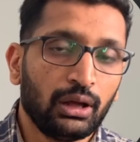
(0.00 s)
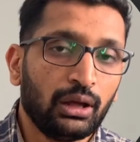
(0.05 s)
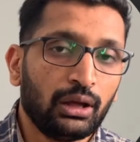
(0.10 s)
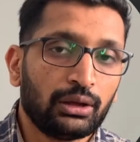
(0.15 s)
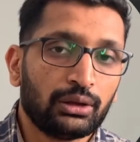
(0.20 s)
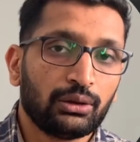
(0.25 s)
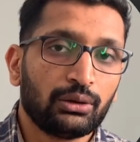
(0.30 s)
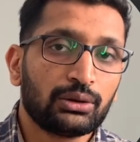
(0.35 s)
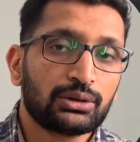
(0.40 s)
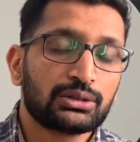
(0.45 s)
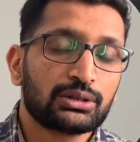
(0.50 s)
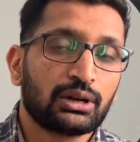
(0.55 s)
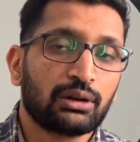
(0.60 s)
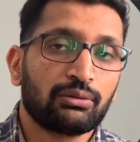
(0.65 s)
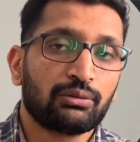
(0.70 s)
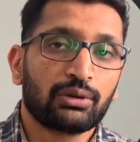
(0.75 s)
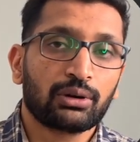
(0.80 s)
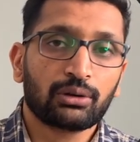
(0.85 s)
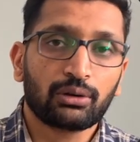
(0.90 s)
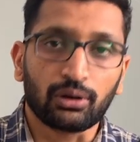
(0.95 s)
your
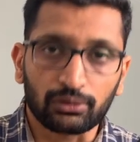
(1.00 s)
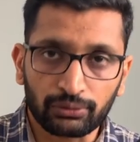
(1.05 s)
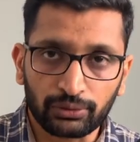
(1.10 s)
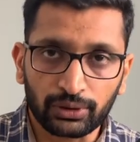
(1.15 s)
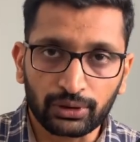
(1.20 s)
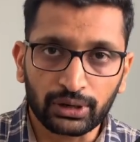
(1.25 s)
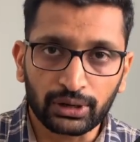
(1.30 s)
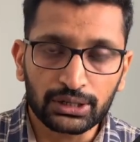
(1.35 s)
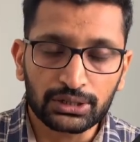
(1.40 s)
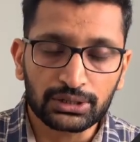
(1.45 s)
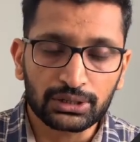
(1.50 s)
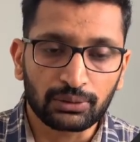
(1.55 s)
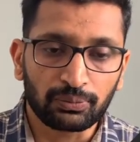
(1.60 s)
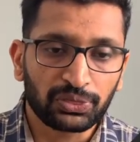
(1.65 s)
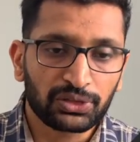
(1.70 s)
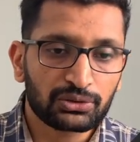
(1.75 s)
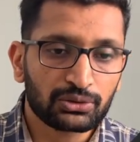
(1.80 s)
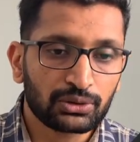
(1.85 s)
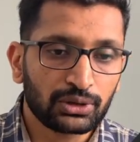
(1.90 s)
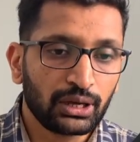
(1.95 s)
server configuration.
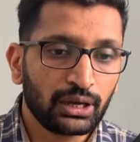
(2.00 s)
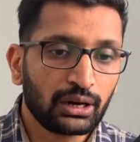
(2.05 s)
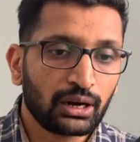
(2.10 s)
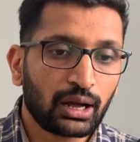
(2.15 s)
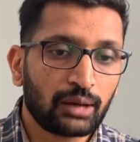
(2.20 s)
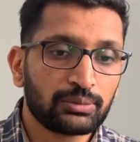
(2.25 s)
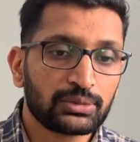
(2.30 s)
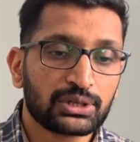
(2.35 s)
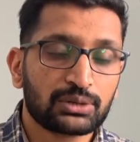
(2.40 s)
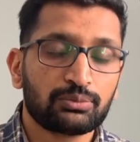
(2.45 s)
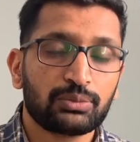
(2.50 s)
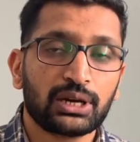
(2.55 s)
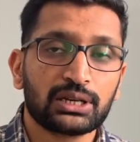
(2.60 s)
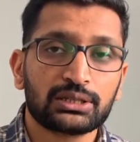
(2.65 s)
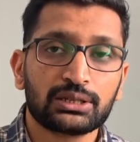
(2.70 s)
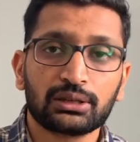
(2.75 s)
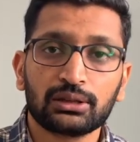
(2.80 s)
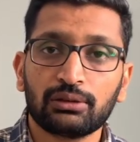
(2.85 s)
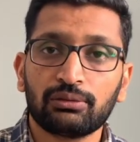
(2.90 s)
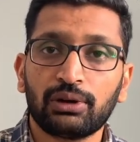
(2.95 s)
So here I'm just
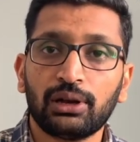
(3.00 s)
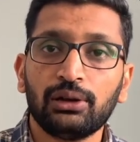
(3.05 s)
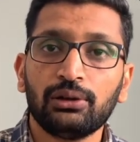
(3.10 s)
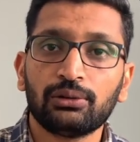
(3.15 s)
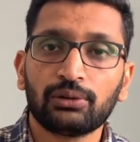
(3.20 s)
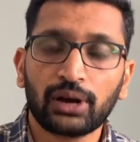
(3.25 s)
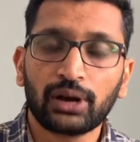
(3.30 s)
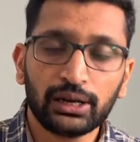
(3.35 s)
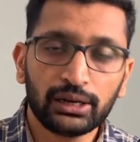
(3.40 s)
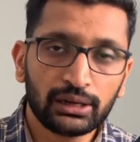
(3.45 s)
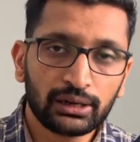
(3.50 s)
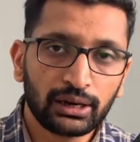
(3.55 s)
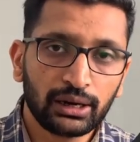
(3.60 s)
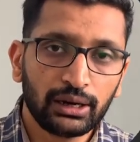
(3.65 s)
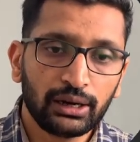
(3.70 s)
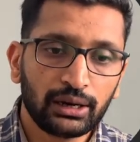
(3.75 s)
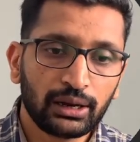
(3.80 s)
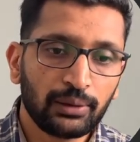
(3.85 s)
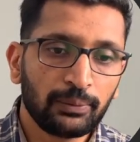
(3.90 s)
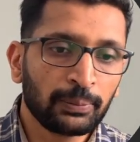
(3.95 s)
passing the value
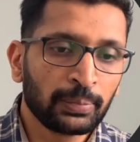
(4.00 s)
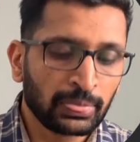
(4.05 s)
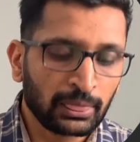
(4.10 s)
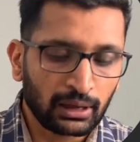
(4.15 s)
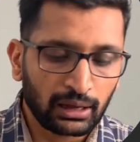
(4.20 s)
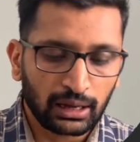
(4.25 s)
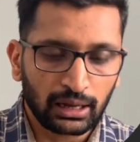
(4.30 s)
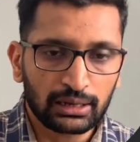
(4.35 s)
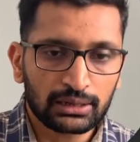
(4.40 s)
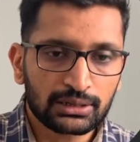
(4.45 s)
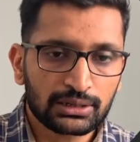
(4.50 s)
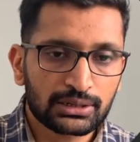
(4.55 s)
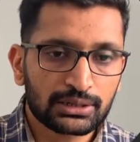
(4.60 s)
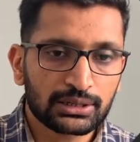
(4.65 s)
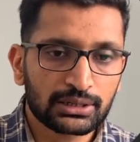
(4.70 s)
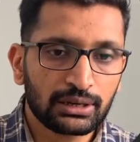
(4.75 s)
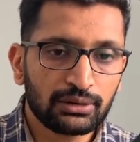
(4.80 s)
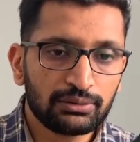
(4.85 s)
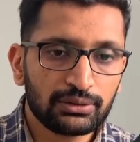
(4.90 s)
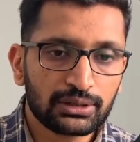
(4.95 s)
9090. I'll just
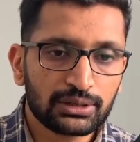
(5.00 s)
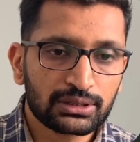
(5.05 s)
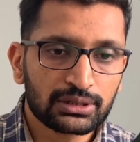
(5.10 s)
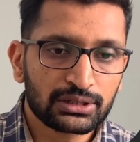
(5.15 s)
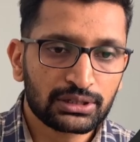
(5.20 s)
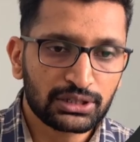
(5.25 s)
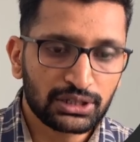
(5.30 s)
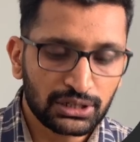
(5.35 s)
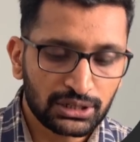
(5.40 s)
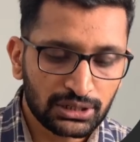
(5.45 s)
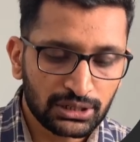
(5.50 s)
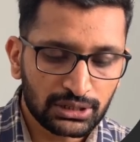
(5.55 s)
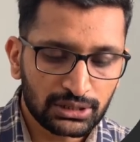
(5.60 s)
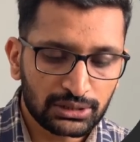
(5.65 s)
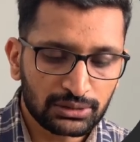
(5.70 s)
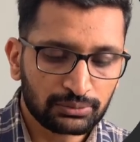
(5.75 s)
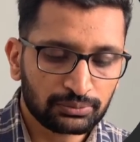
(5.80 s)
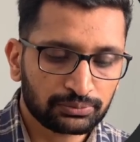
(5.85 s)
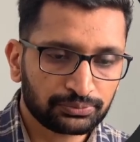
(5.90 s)
save these changes